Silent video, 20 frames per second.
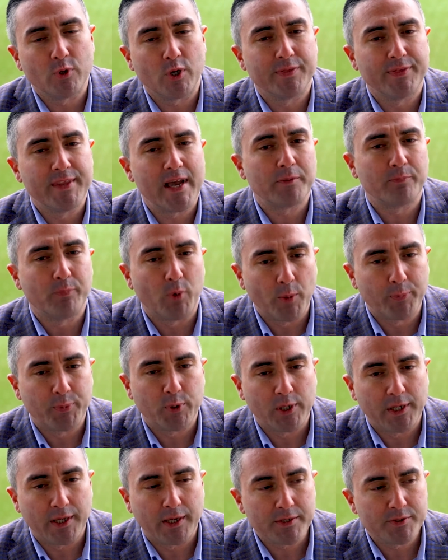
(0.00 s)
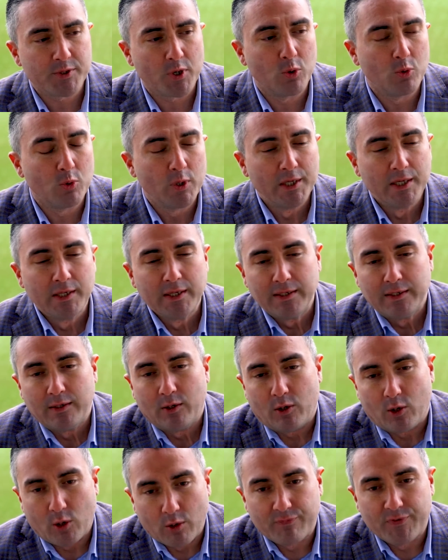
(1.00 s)
that popular. So
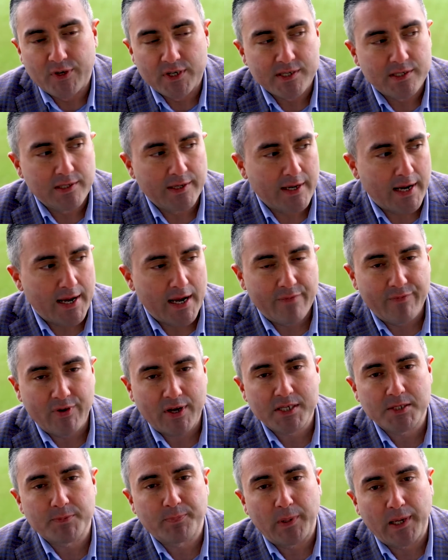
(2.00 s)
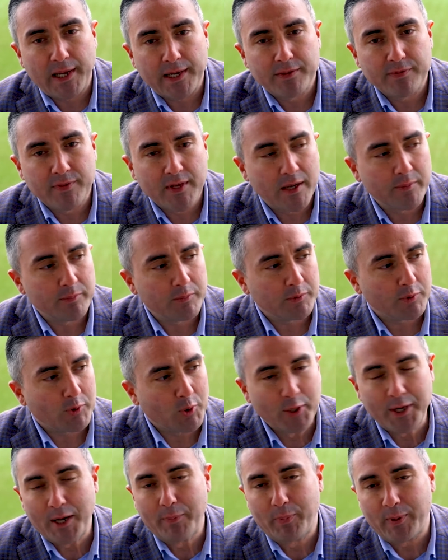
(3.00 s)
obviously I have explained them
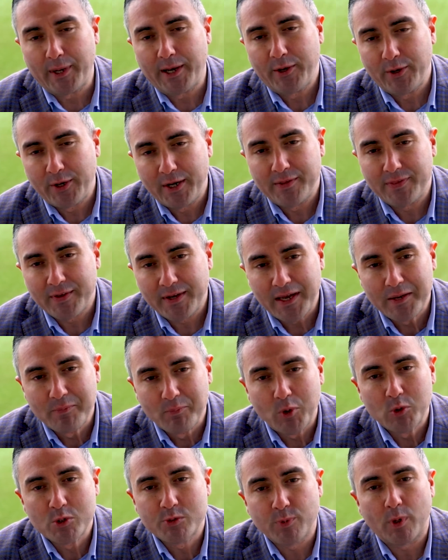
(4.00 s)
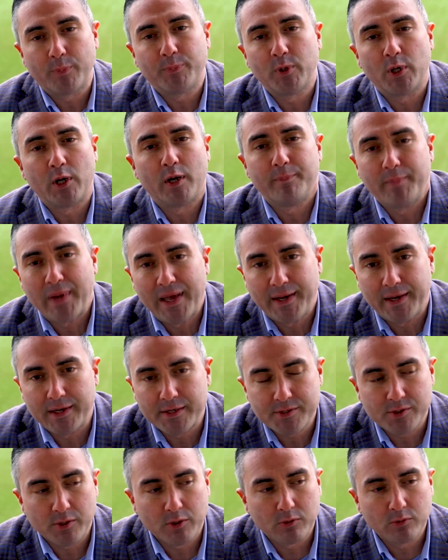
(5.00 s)
on a priority and most popular manner.
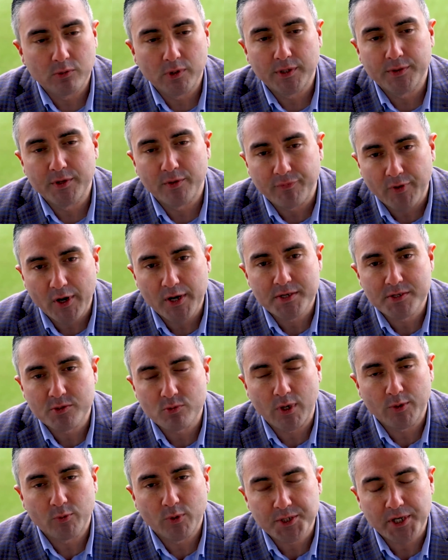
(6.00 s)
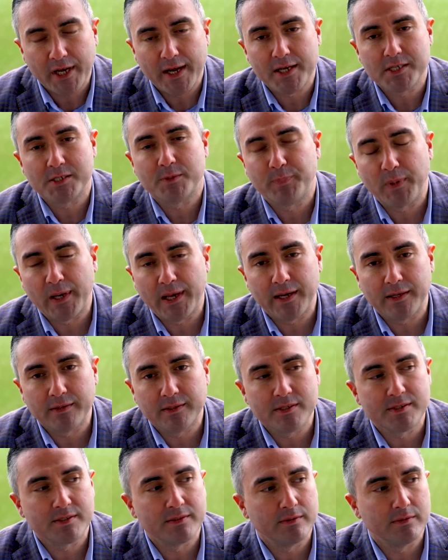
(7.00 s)
So the first one which I explained
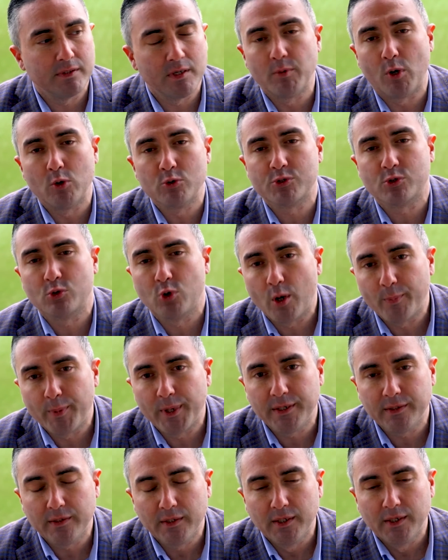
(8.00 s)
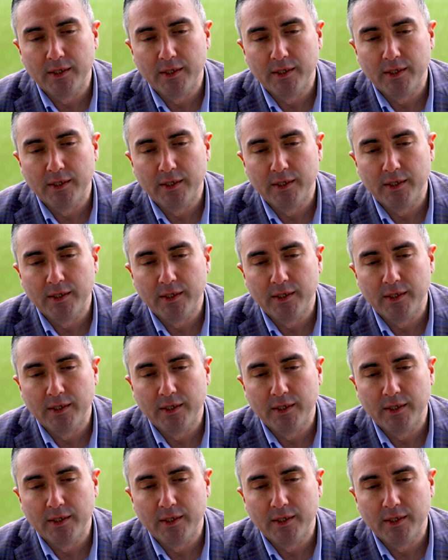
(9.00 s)
is the most common